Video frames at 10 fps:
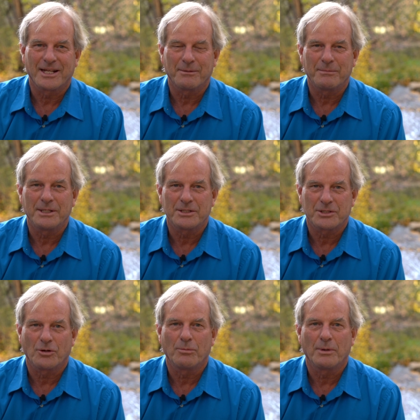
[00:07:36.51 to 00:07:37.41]
It means
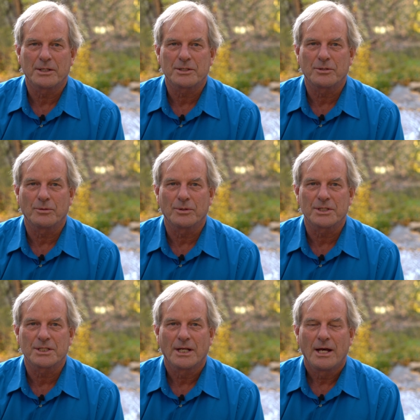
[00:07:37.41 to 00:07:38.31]
so much to
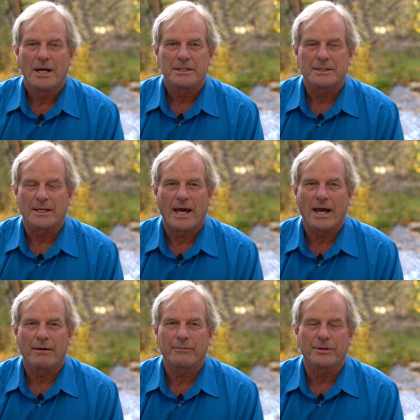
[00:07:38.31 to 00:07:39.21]
us to
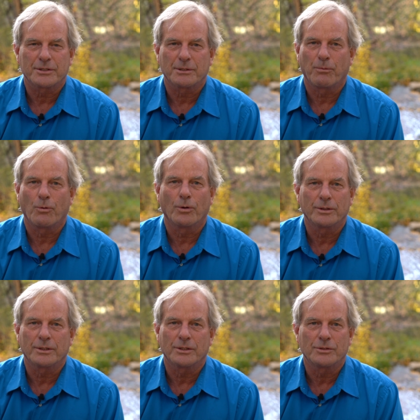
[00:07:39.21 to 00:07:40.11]
have the support
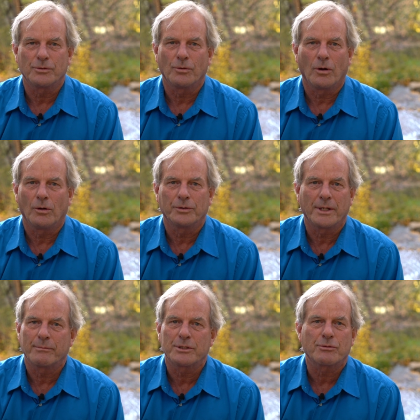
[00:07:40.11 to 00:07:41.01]
that you all
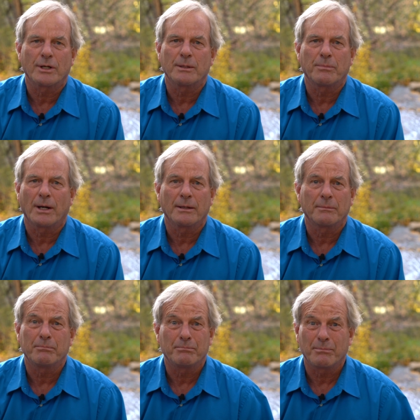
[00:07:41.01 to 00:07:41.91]
demonstrate by,
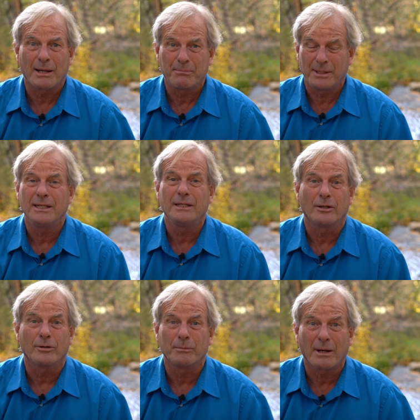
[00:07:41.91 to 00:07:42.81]
by being here
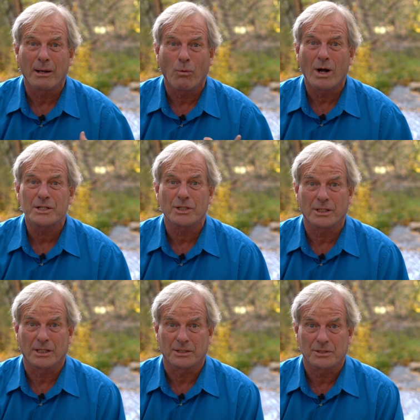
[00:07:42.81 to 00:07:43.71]
and by watching
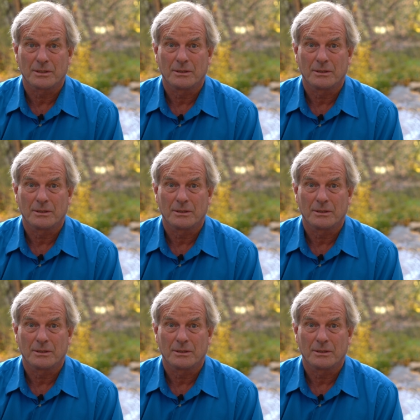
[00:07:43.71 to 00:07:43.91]
this.